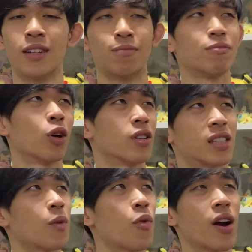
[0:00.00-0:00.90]
you know,
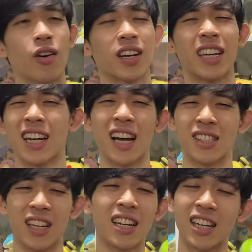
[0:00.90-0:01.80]
somewhere around here, like
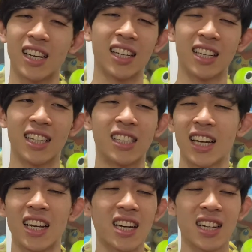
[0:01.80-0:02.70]
either in, in, it's
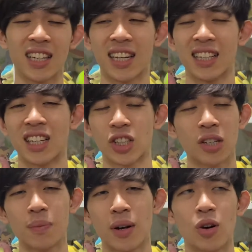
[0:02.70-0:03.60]
either in the
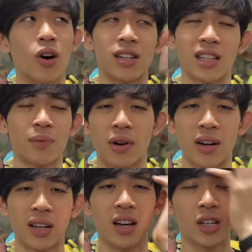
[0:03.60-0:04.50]
description below or like somewhere around
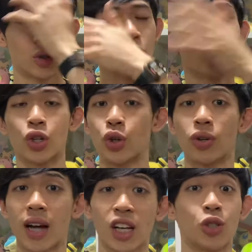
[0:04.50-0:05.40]
here. So you
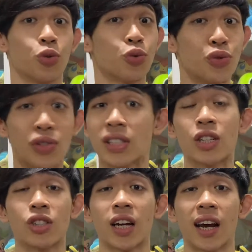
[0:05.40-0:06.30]
guys should really
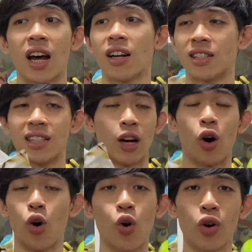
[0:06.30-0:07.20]
go check it out. It's, it's like a
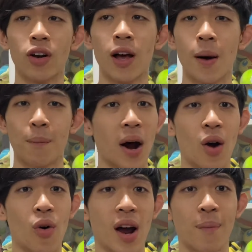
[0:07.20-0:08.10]
whole part
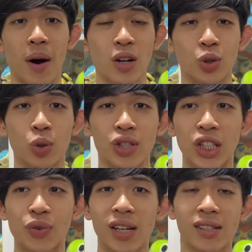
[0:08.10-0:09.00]
one and part two
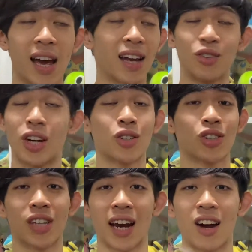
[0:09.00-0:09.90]
series, and you guys
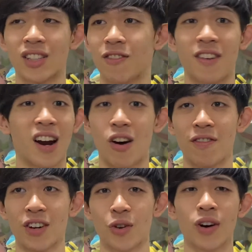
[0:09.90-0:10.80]
should check it out. It's a very long
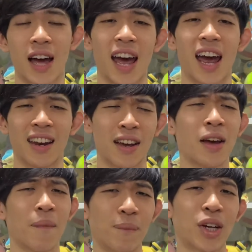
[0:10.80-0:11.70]
video, and
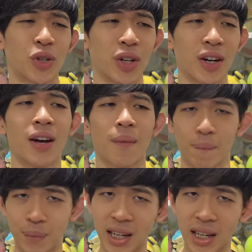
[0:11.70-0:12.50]
make sure be